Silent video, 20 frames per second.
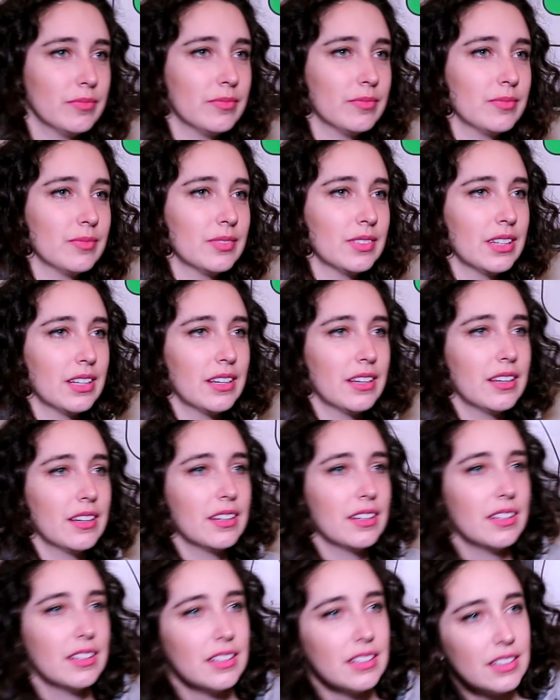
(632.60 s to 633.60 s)

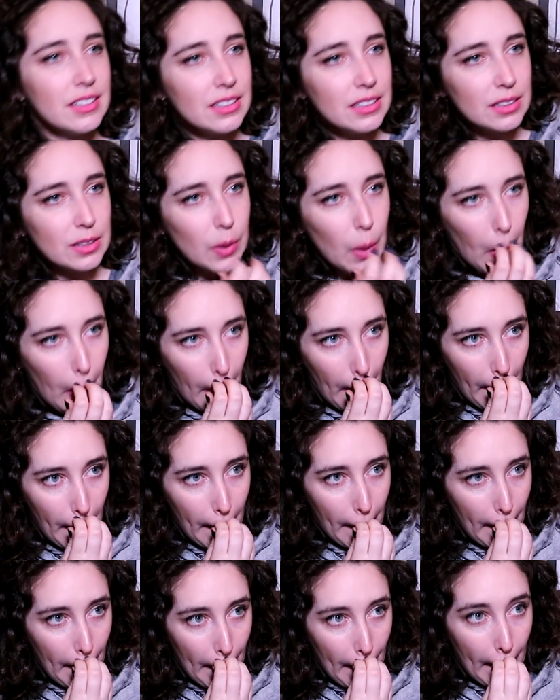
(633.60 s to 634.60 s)
7, 8,
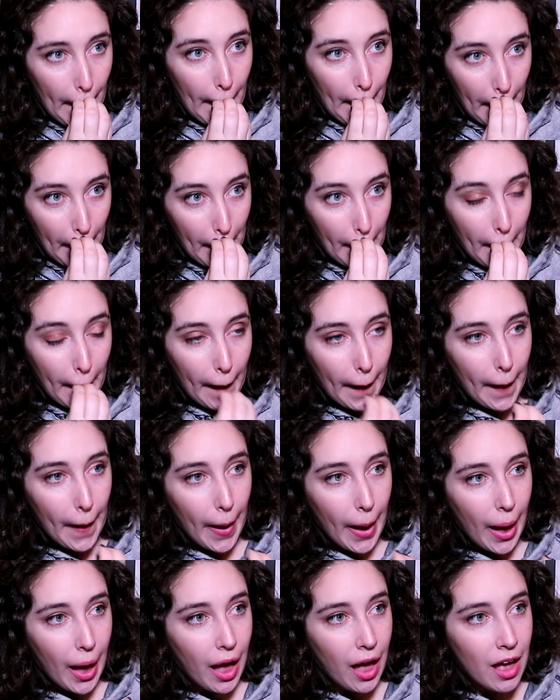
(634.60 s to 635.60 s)
9.
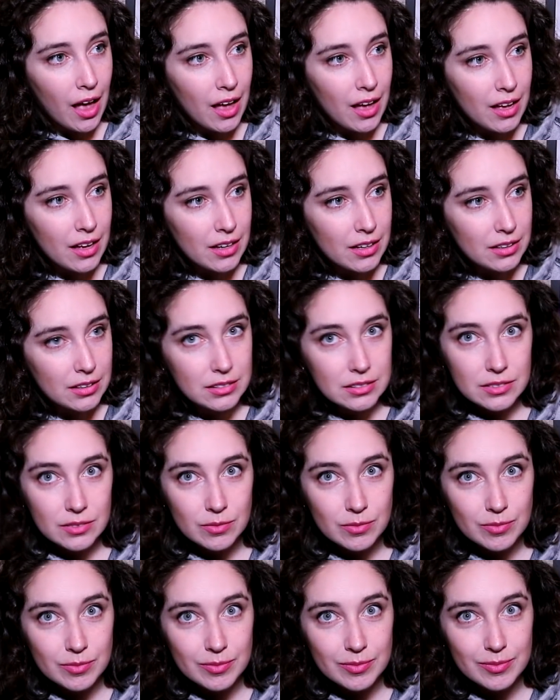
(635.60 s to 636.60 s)

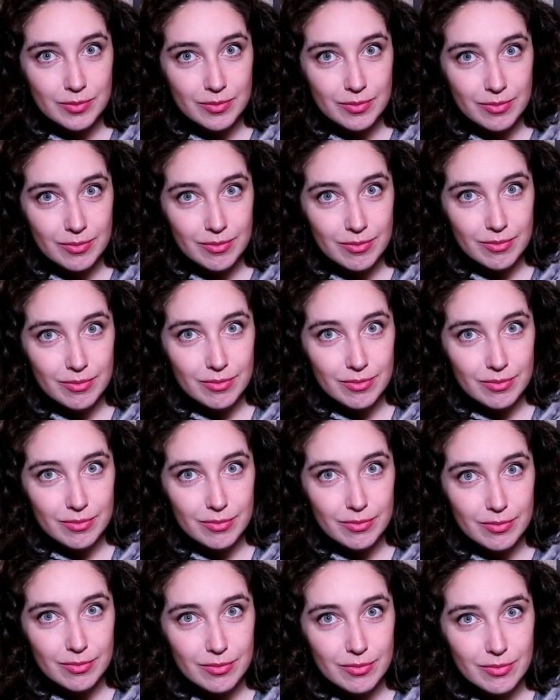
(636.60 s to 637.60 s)
$950.
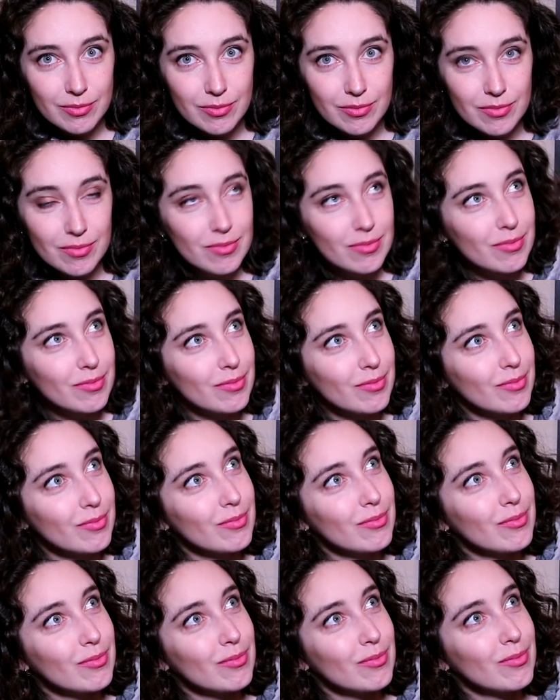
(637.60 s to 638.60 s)
Can I buy a
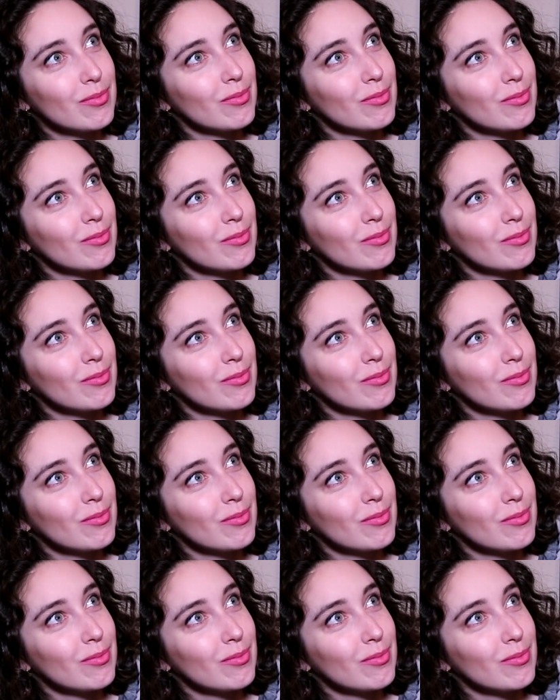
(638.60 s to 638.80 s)
gun?